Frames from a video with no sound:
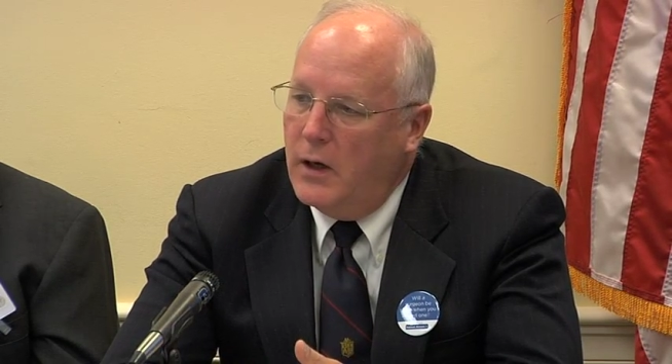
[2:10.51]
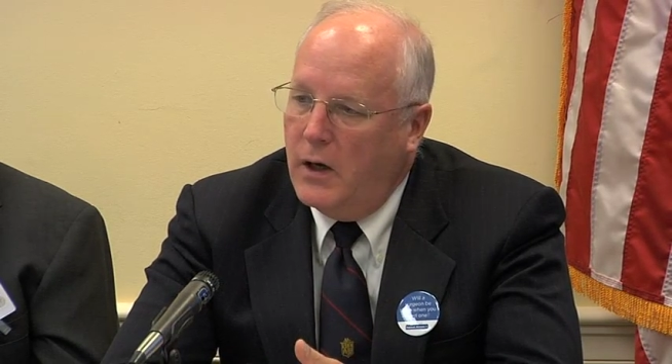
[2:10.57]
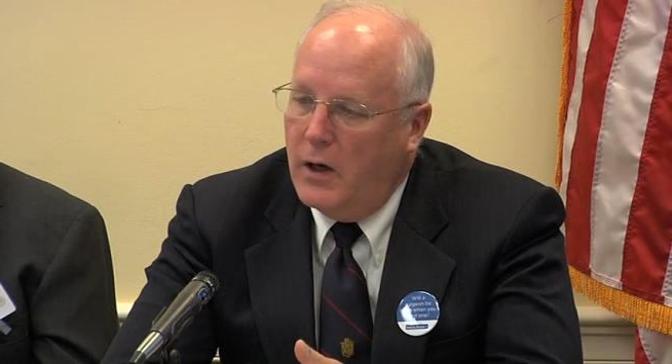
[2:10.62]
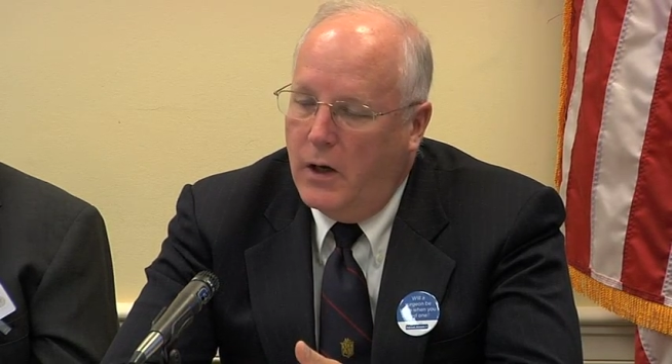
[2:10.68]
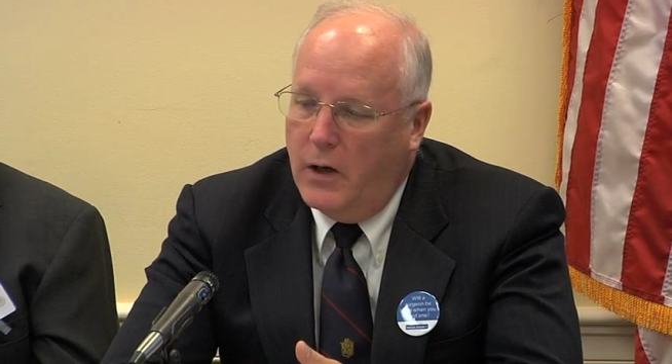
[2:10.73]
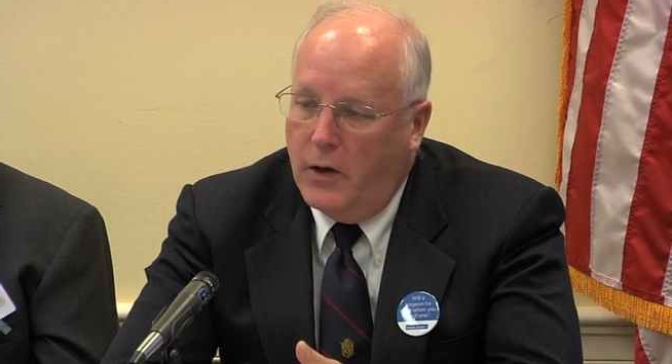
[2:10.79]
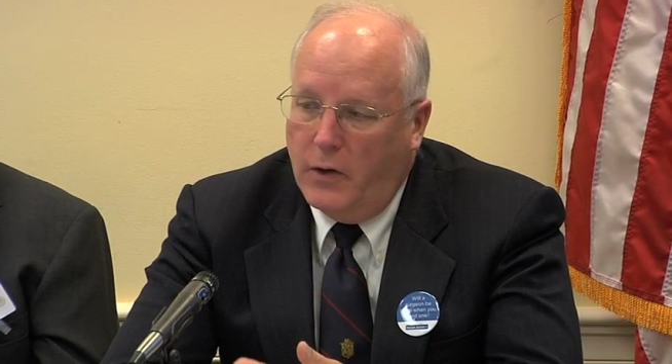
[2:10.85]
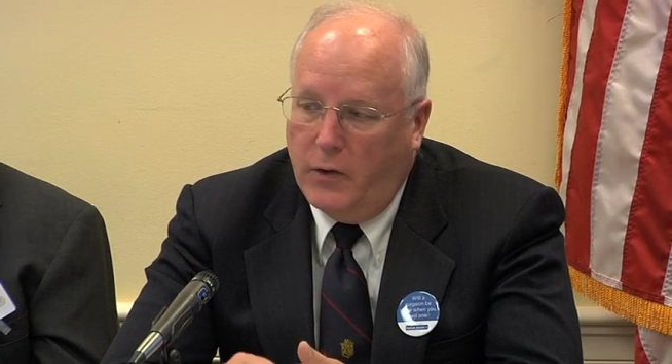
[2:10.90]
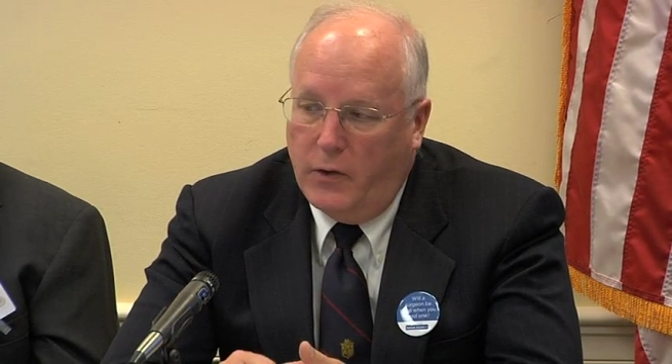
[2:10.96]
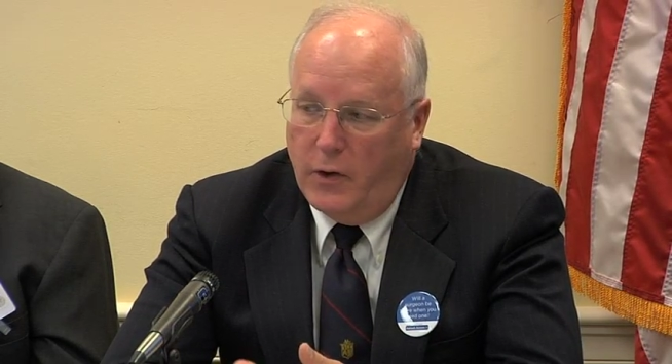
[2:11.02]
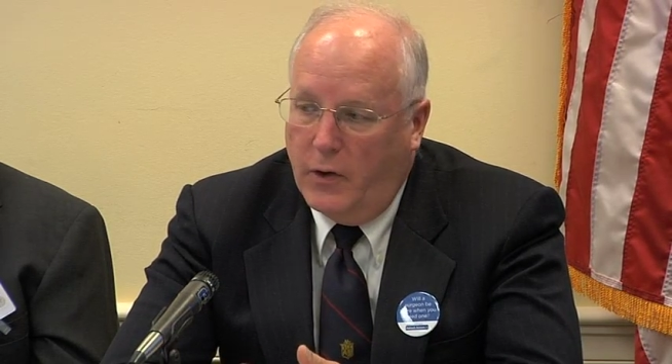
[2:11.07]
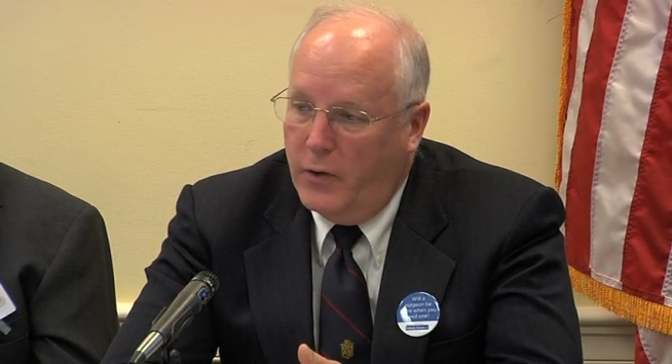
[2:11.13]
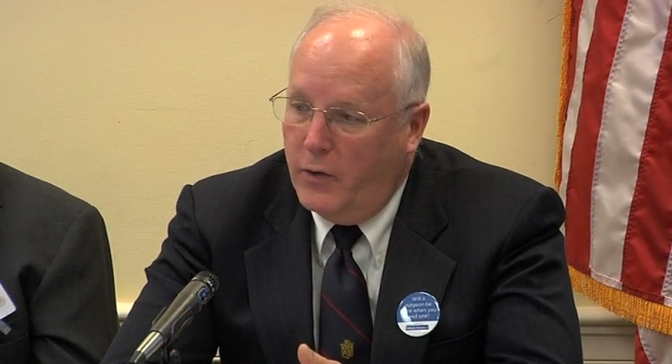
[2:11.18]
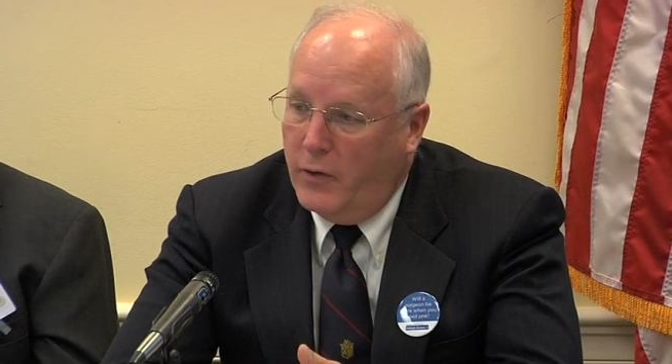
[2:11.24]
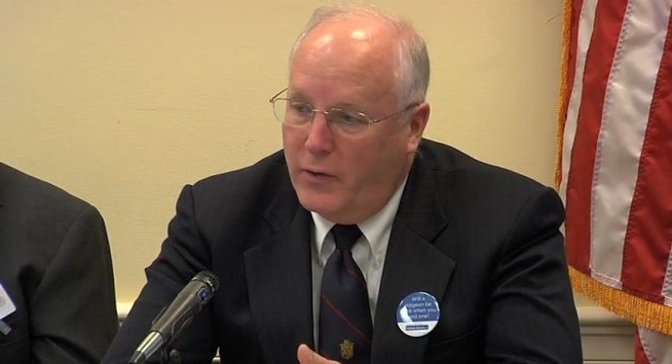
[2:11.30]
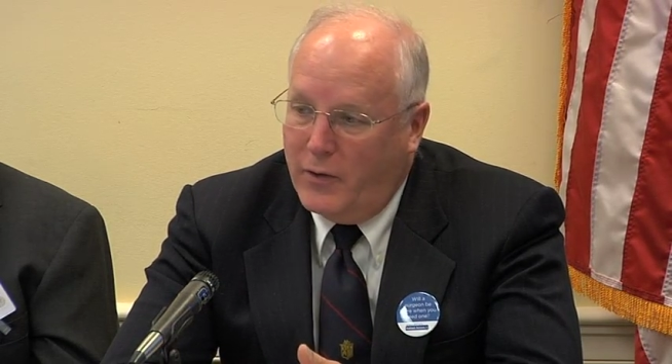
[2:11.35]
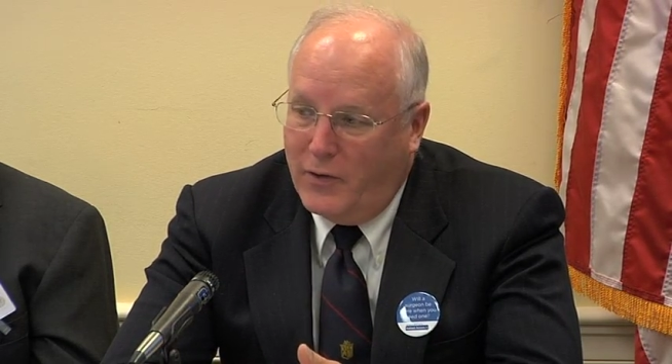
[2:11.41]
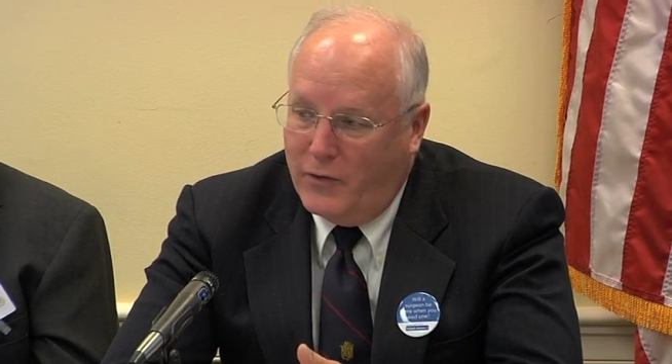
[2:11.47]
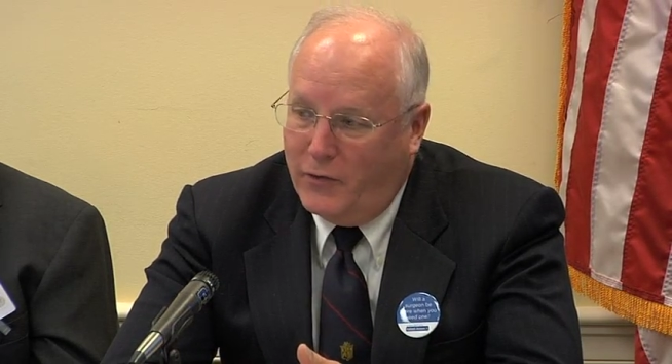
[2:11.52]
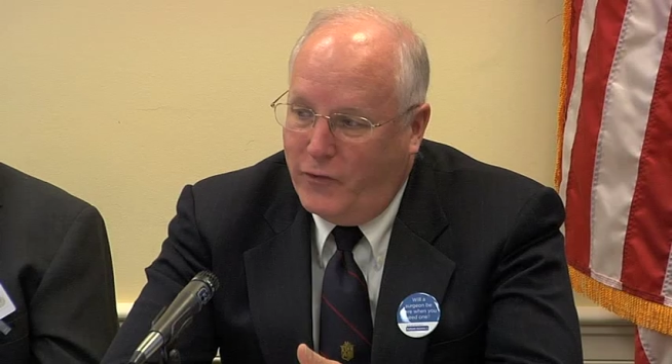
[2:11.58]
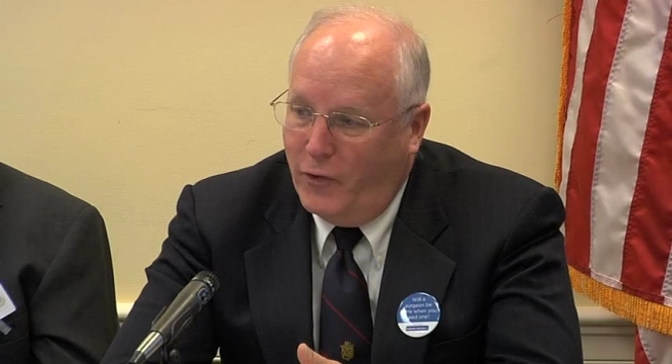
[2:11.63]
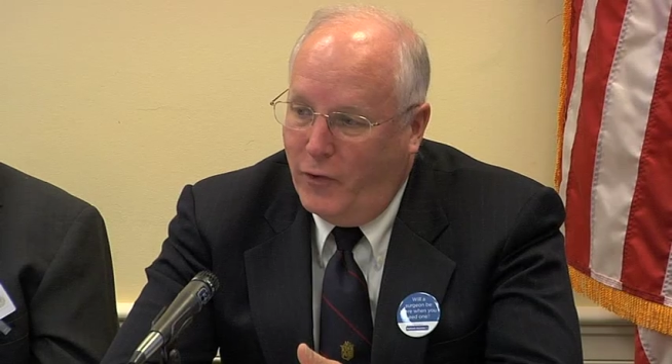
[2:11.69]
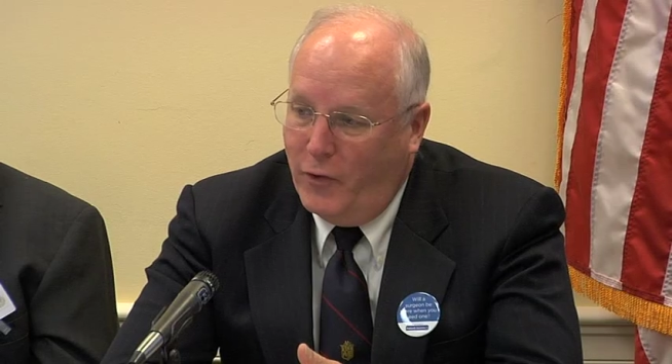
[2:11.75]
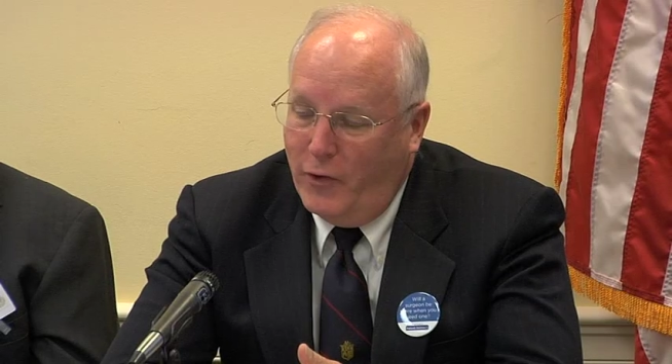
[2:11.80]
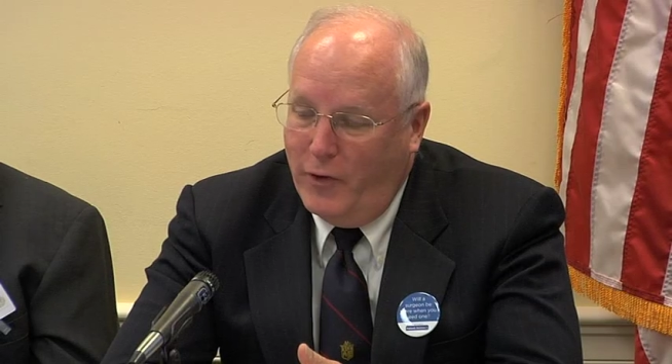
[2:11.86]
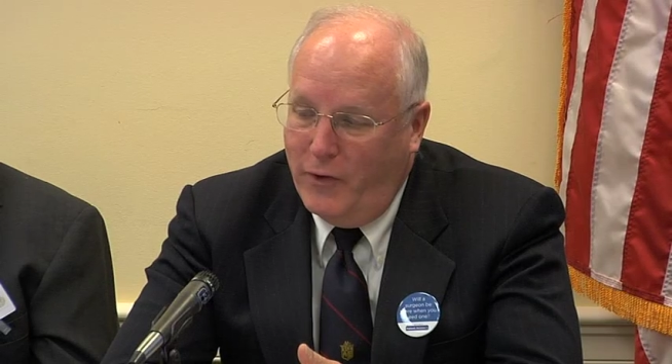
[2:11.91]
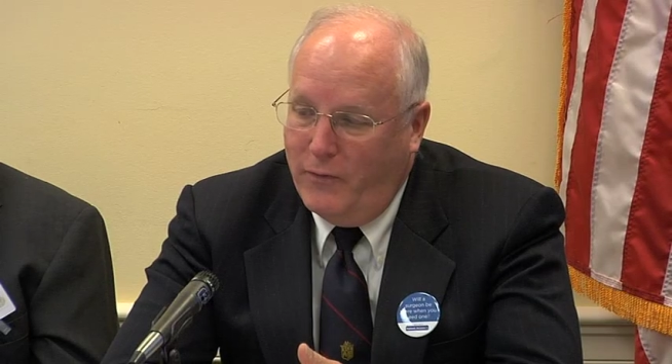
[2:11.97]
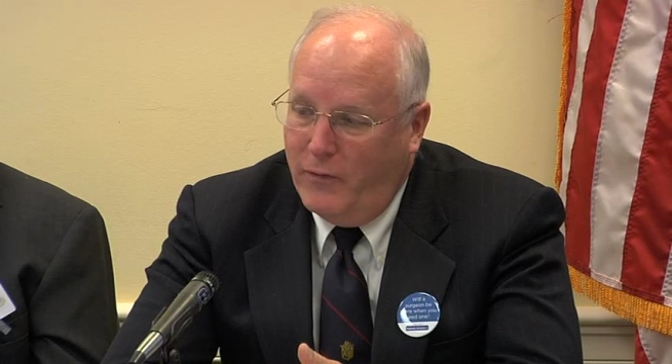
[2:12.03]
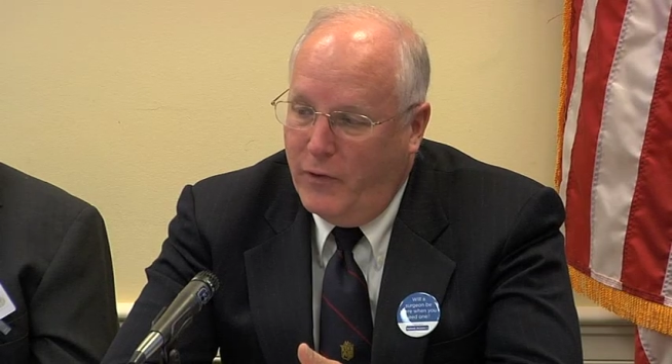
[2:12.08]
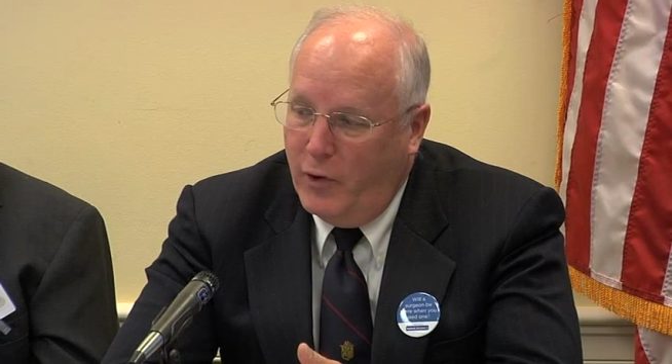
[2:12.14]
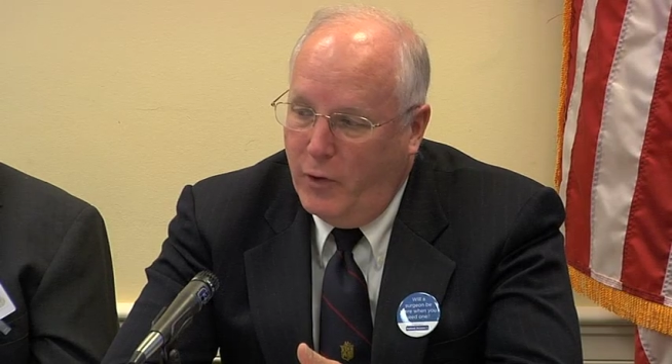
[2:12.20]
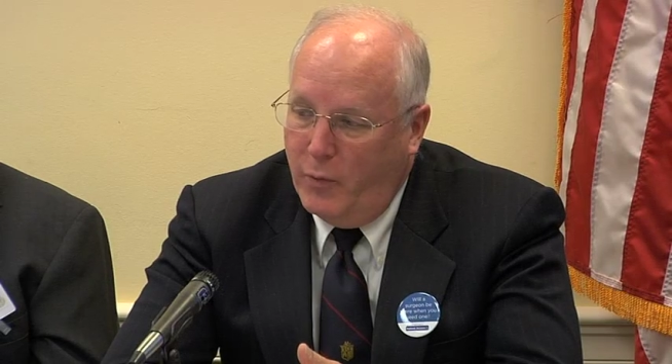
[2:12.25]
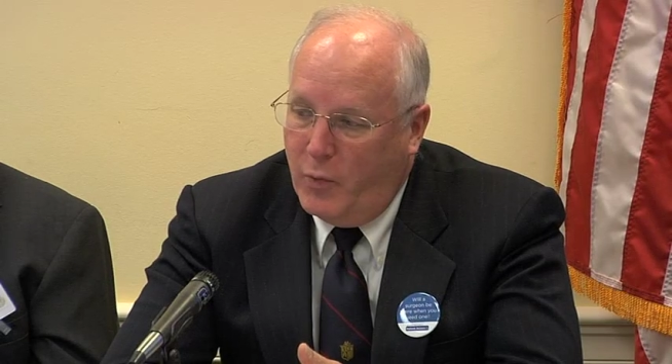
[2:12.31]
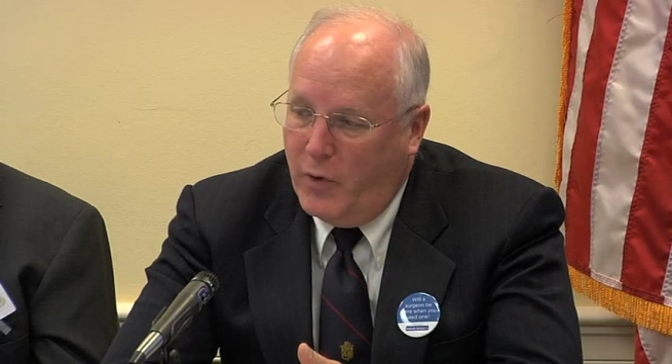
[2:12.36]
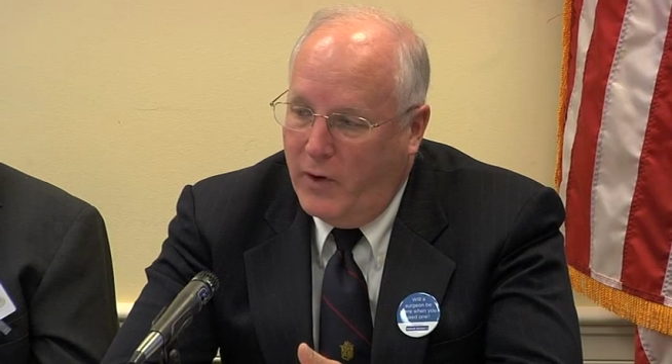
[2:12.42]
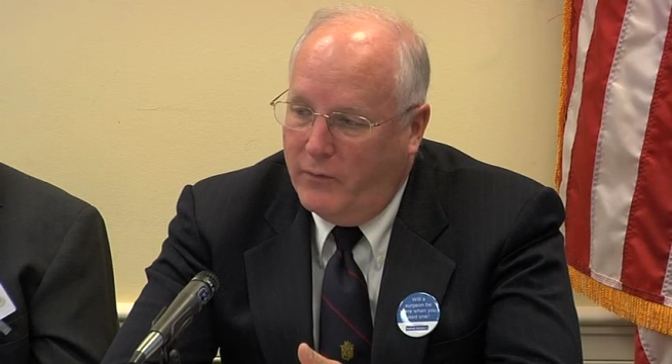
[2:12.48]
Uh, they're certainly
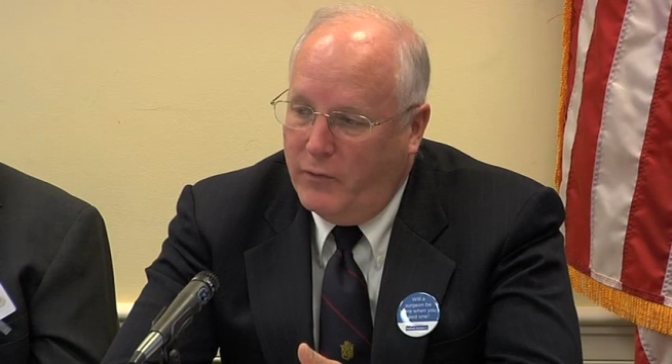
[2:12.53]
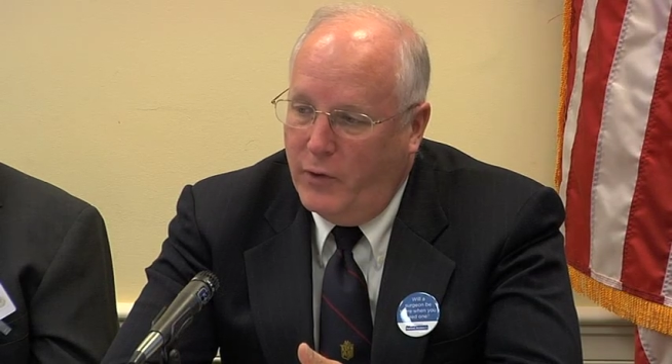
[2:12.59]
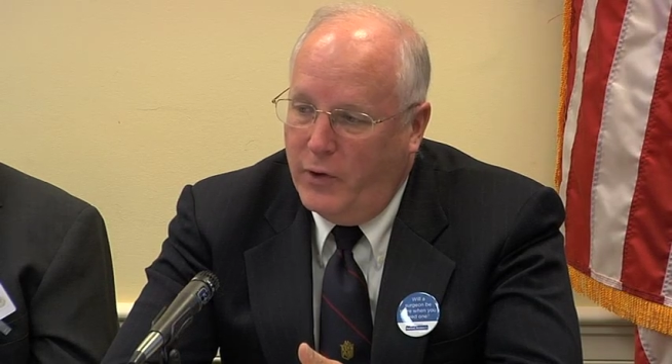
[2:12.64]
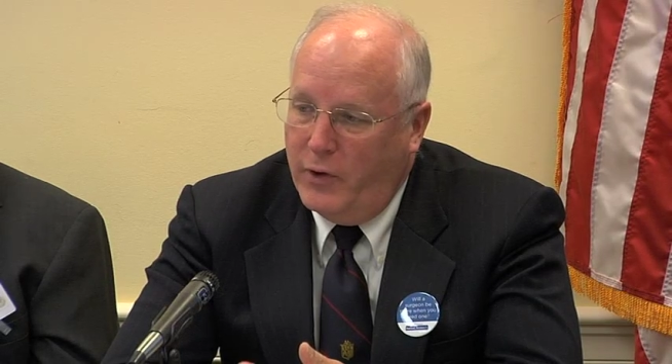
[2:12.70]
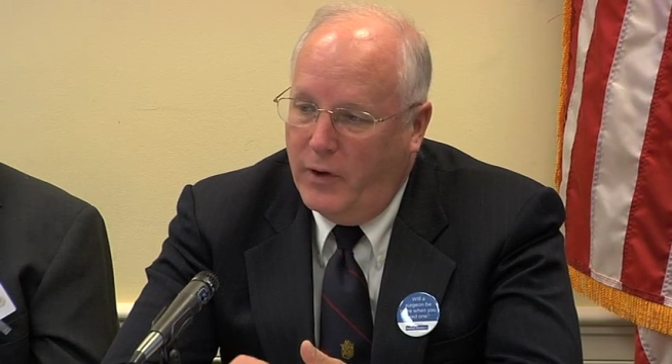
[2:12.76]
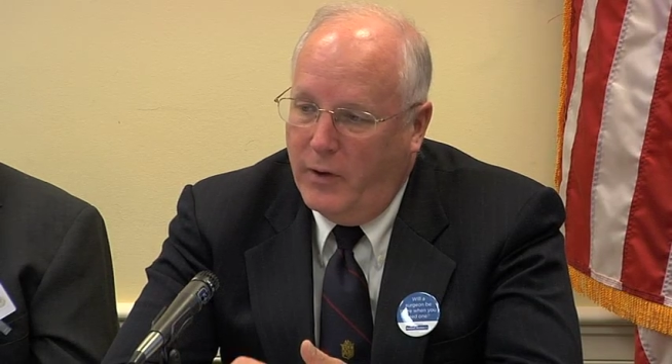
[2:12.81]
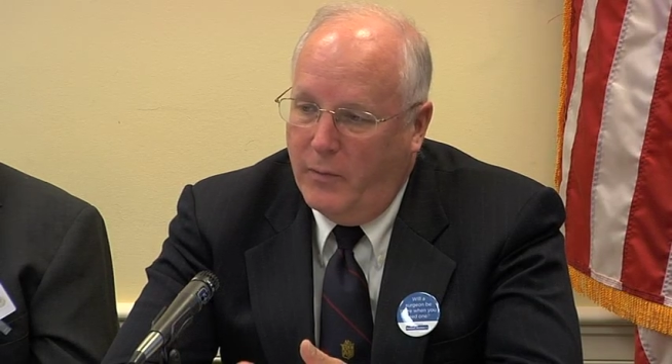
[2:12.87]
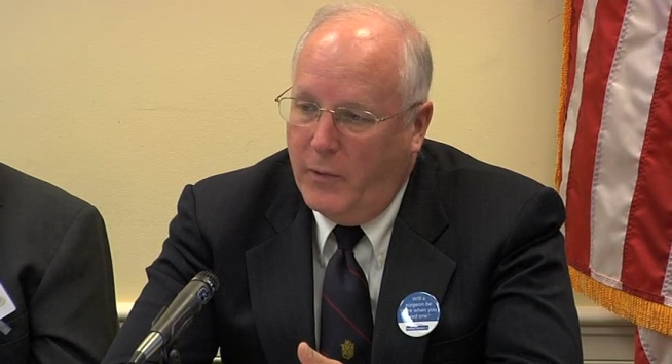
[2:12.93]
very prevalent